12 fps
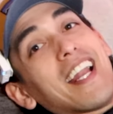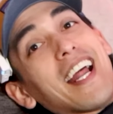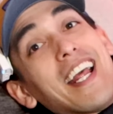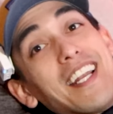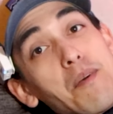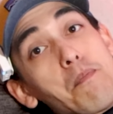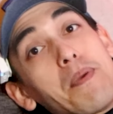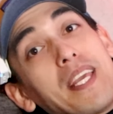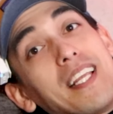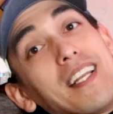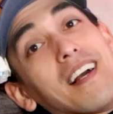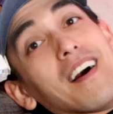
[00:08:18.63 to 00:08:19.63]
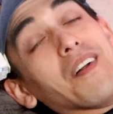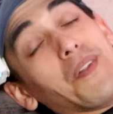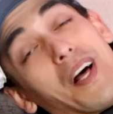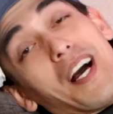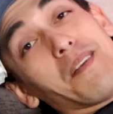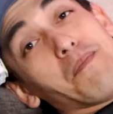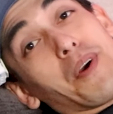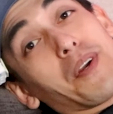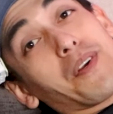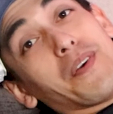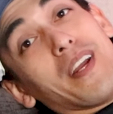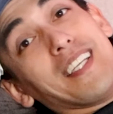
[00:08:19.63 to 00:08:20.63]
And I end up being a lot more
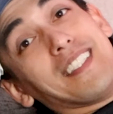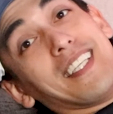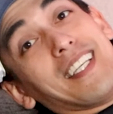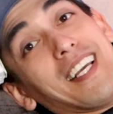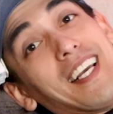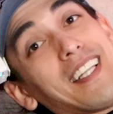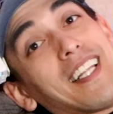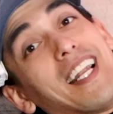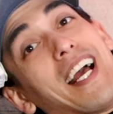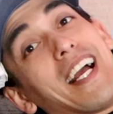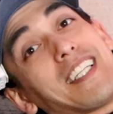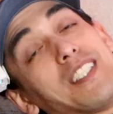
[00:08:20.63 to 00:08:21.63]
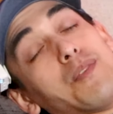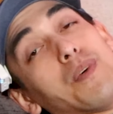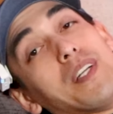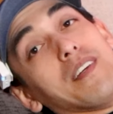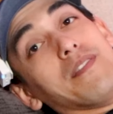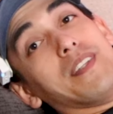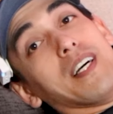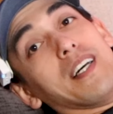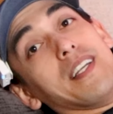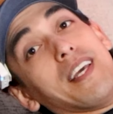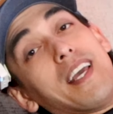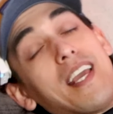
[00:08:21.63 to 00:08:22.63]
crazy than I actually would have
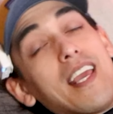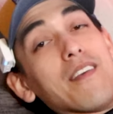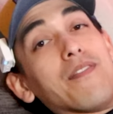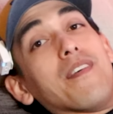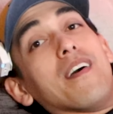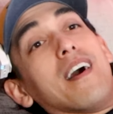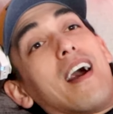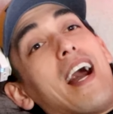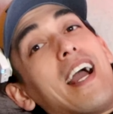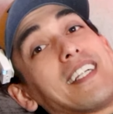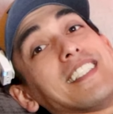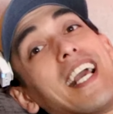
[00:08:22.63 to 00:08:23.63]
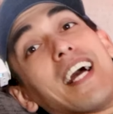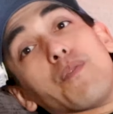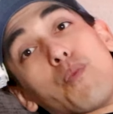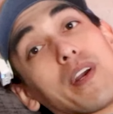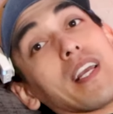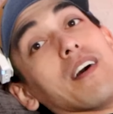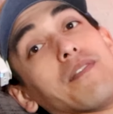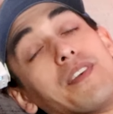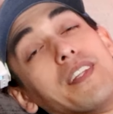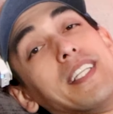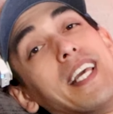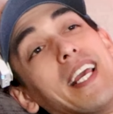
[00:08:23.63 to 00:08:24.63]
done if I actually had a workout for
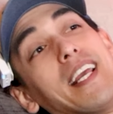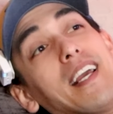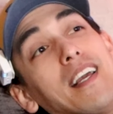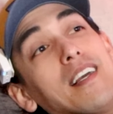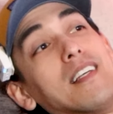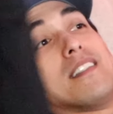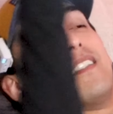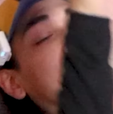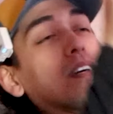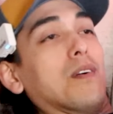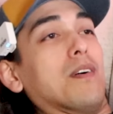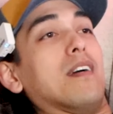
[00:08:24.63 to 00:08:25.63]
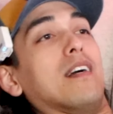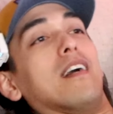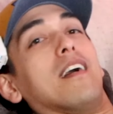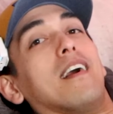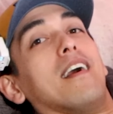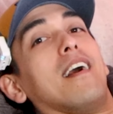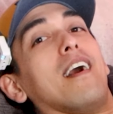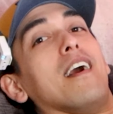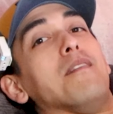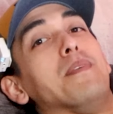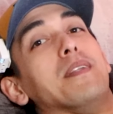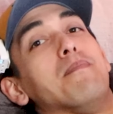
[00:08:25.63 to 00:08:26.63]
the day. So
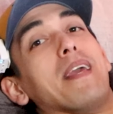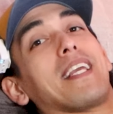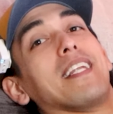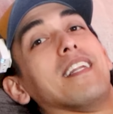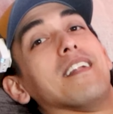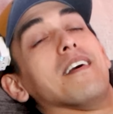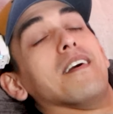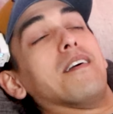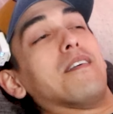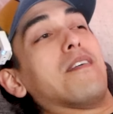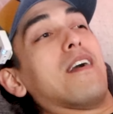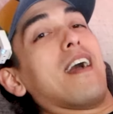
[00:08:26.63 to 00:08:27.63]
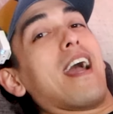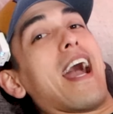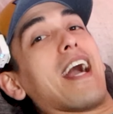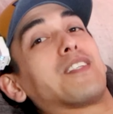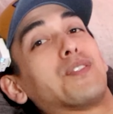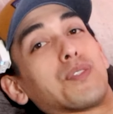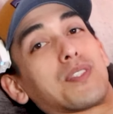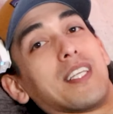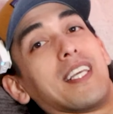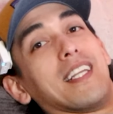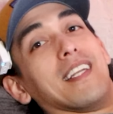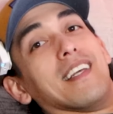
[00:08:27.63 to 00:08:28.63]
I've been making it an actual
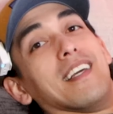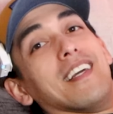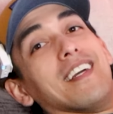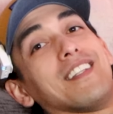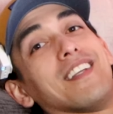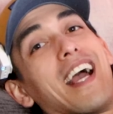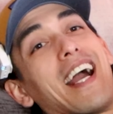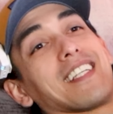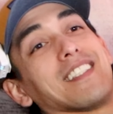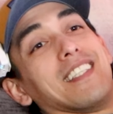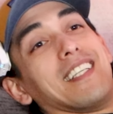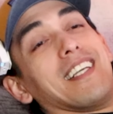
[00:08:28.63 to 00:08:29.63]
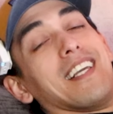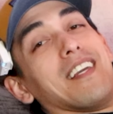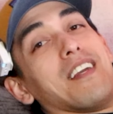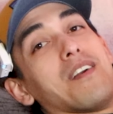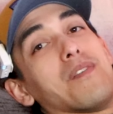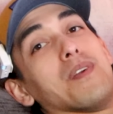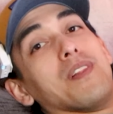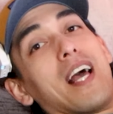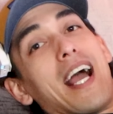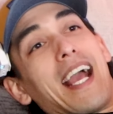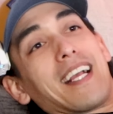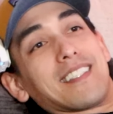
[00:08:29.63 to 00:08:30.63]
thing to actually
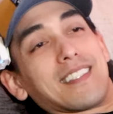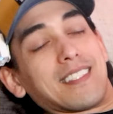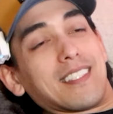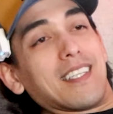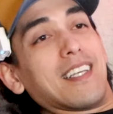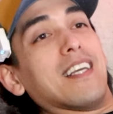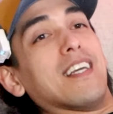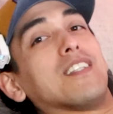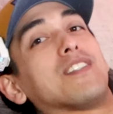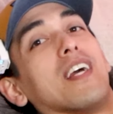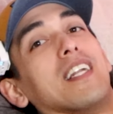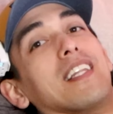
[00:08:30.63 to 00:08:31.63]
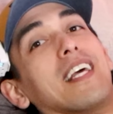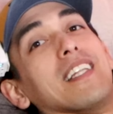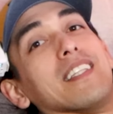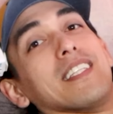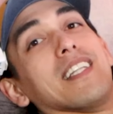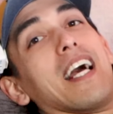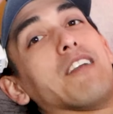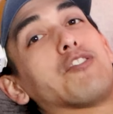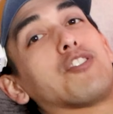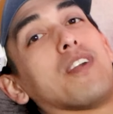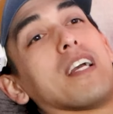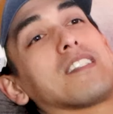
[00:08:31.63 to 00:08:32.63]
relax, try to let the life
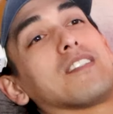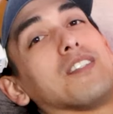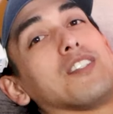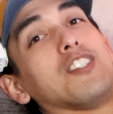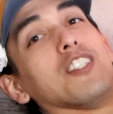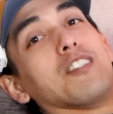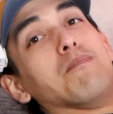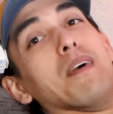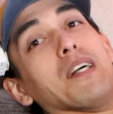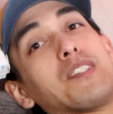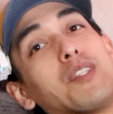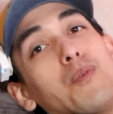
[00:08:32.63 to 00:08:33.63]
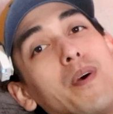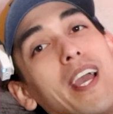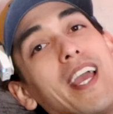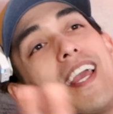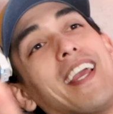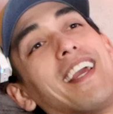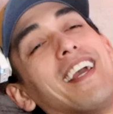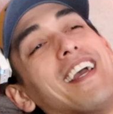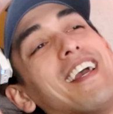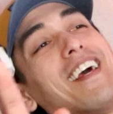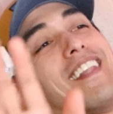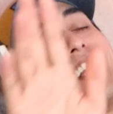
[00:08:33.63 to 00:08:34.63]
stressors just melt away,
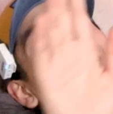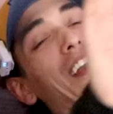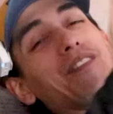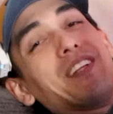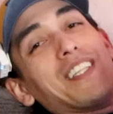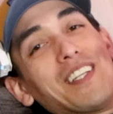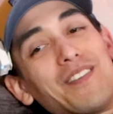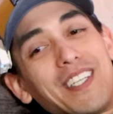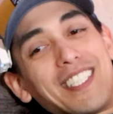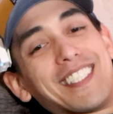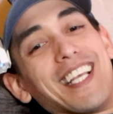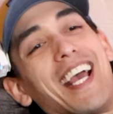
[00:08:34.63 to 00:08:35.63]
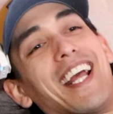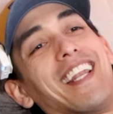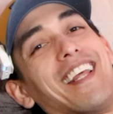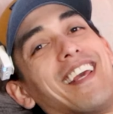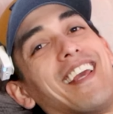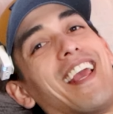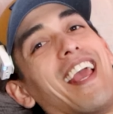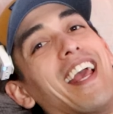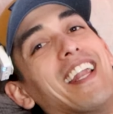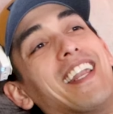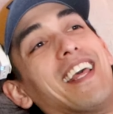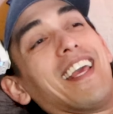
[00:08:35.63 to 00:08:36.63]
let everything reset,
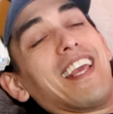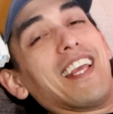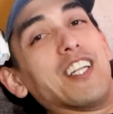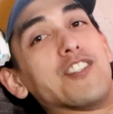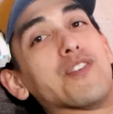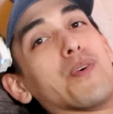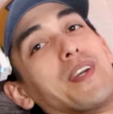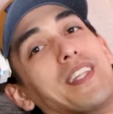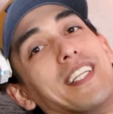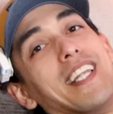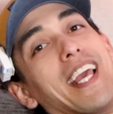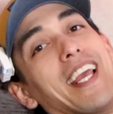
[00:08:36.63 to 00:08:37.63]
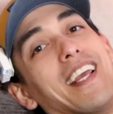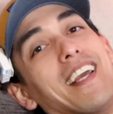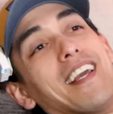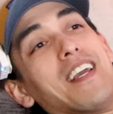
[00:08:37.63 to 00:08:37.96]
and enjoy the day.